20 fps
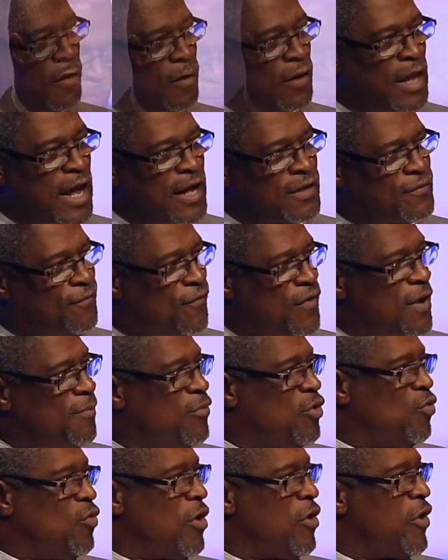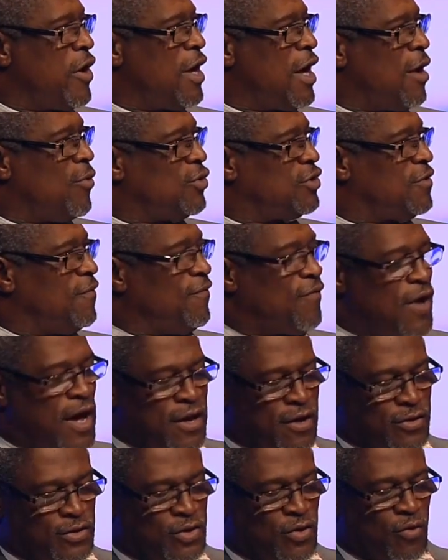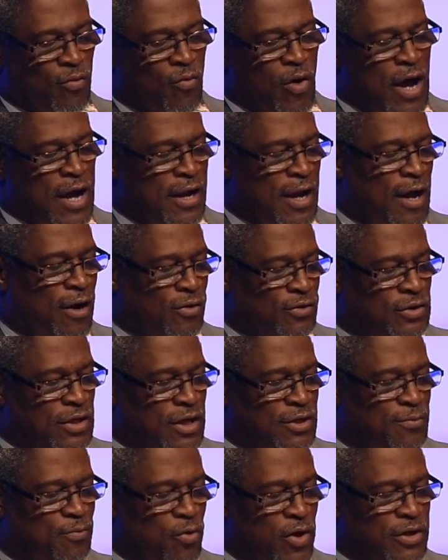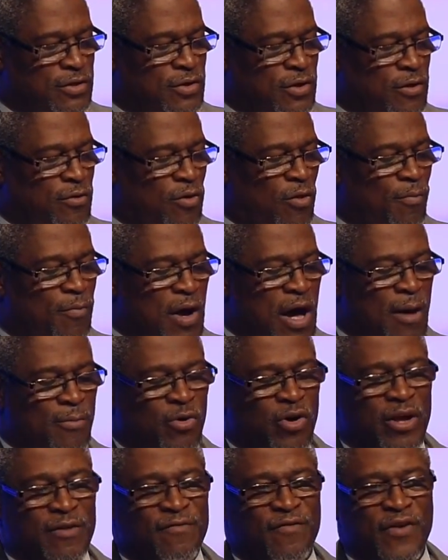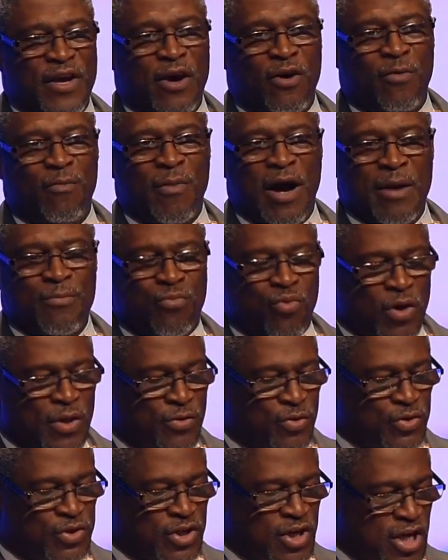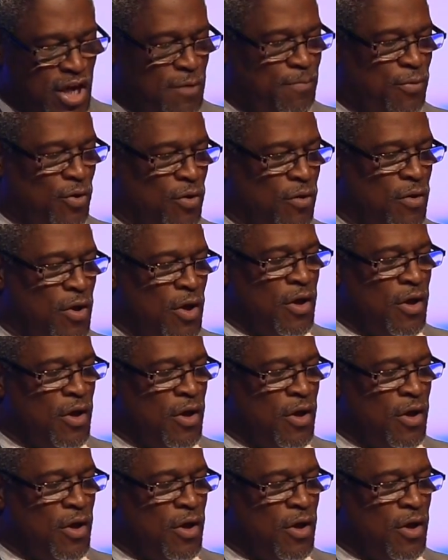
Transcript: Last February, I was invited to the White House as President Obama unveiled My Brother's Keeper,